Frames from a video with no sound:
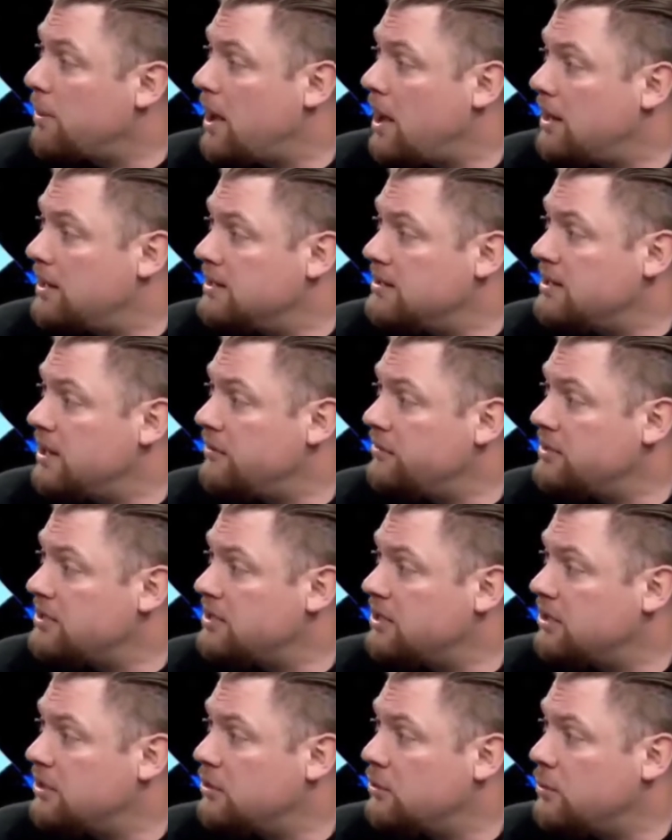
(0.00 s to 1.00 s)
parties every
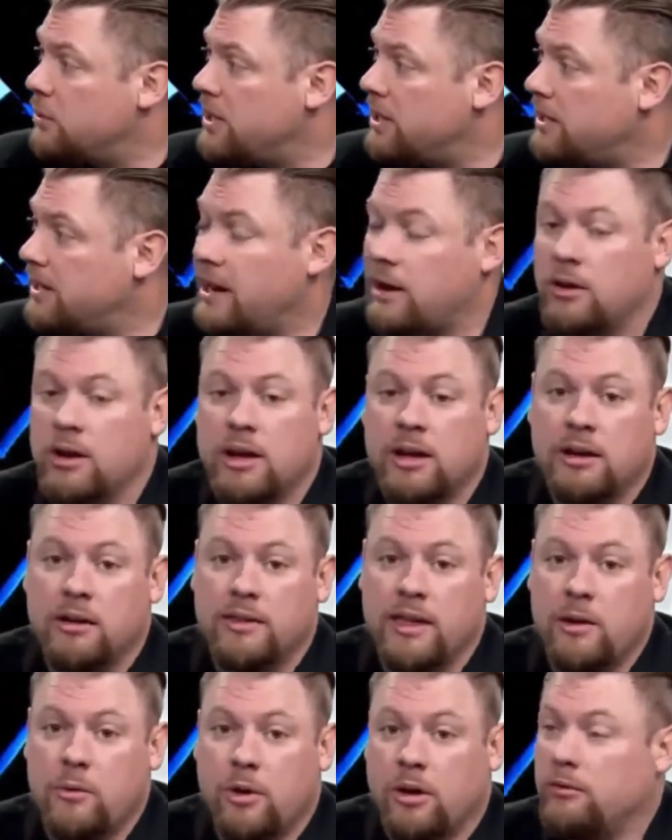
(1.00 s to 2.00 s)
single week. Now,
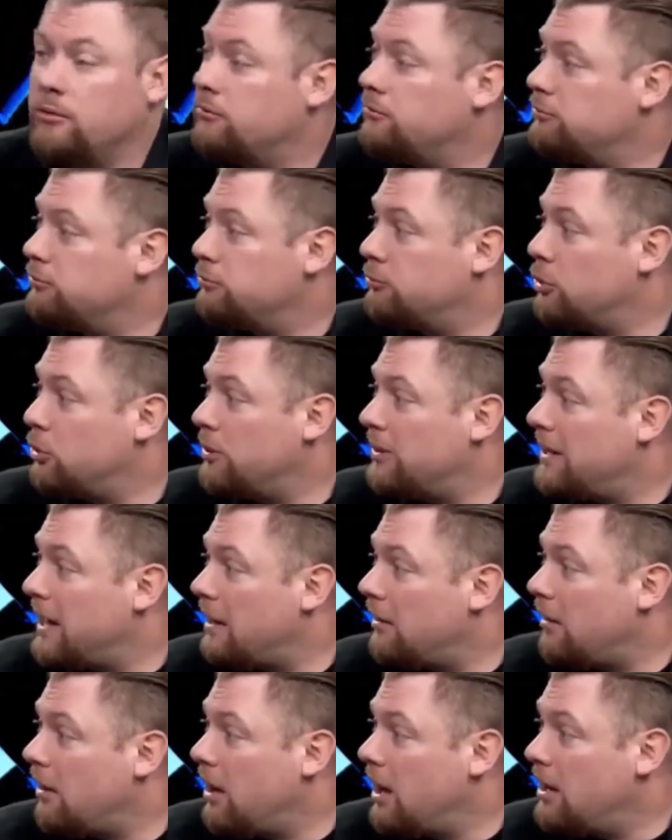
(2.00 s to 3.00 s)
they weren't doing
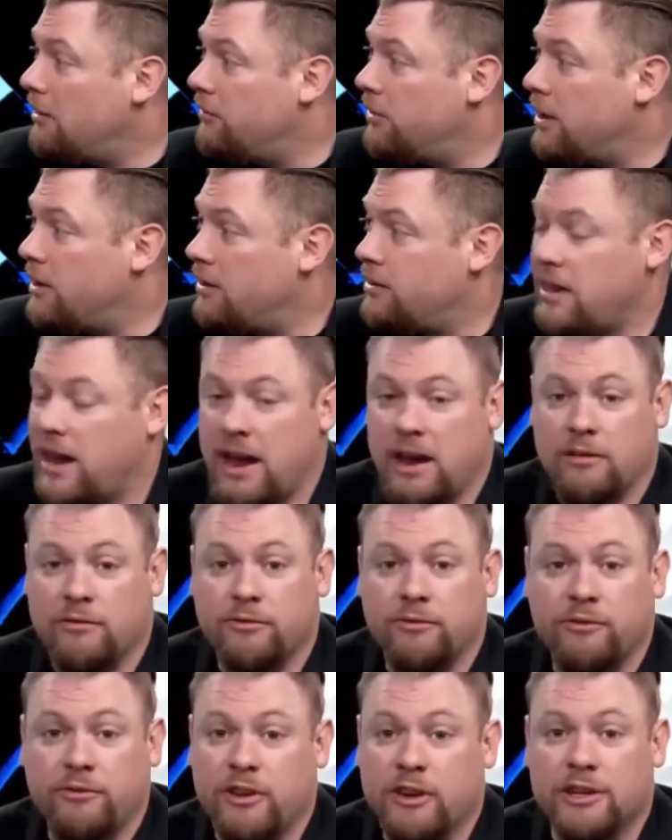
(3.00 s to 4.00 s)
that live. They had
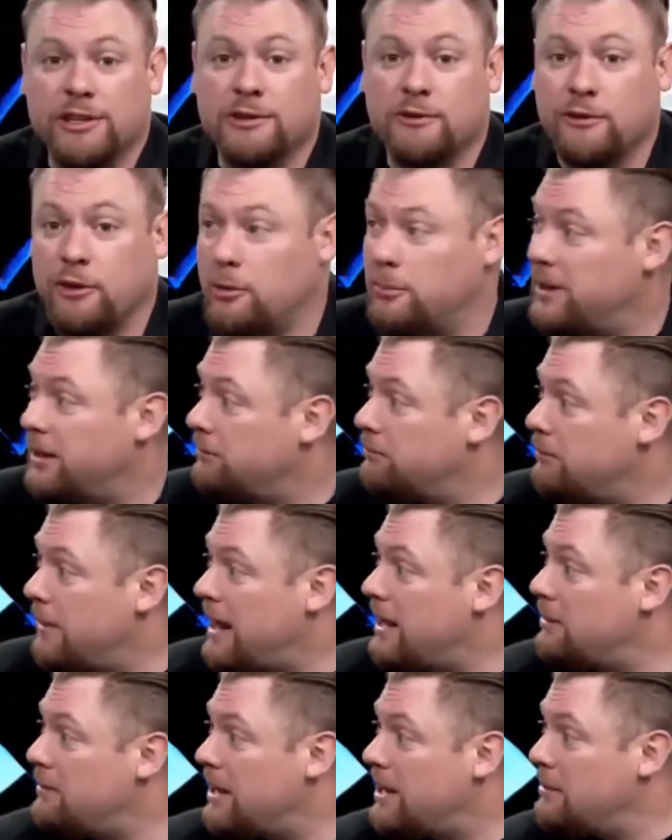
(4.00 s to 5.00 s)
finished filming
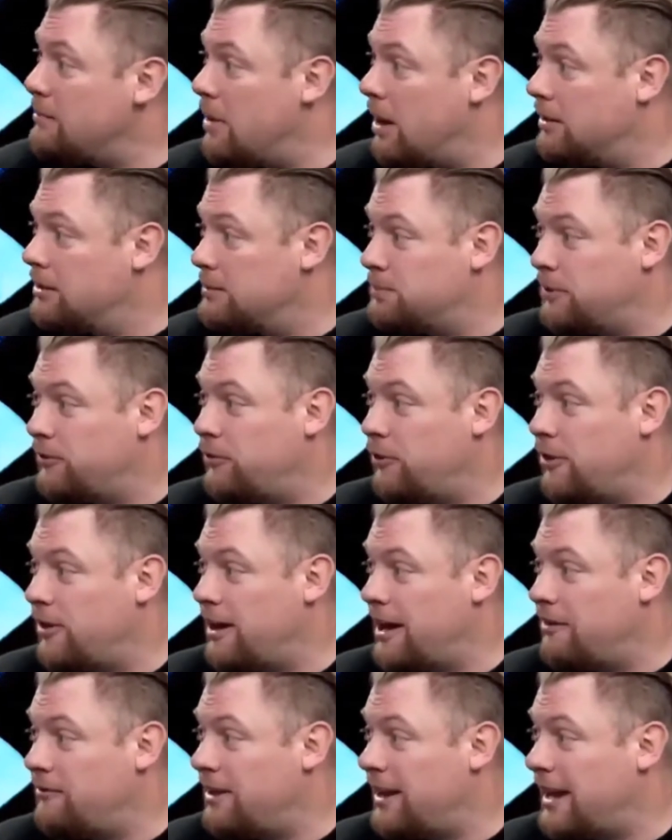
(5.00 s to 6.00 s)
many, many months
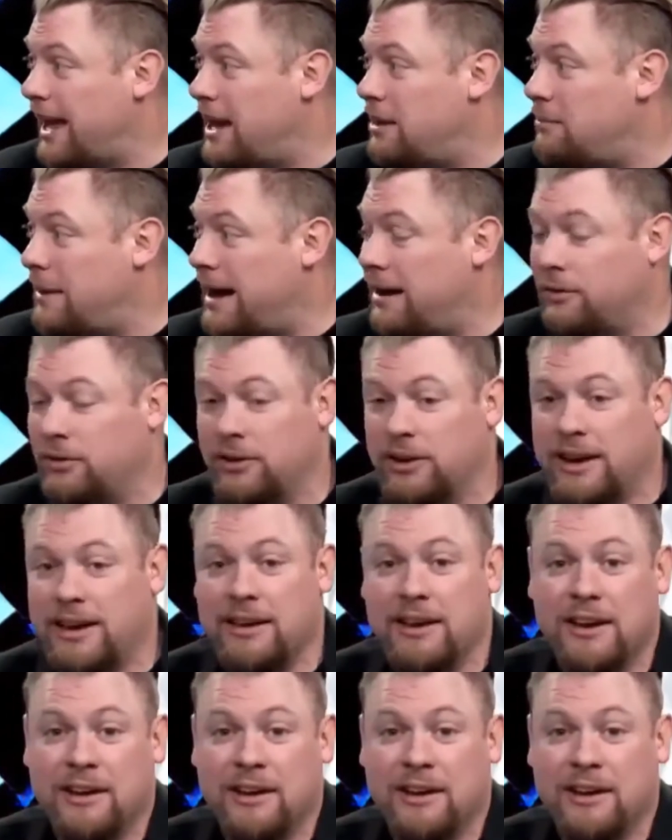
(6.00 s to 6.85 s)
before it ever came out.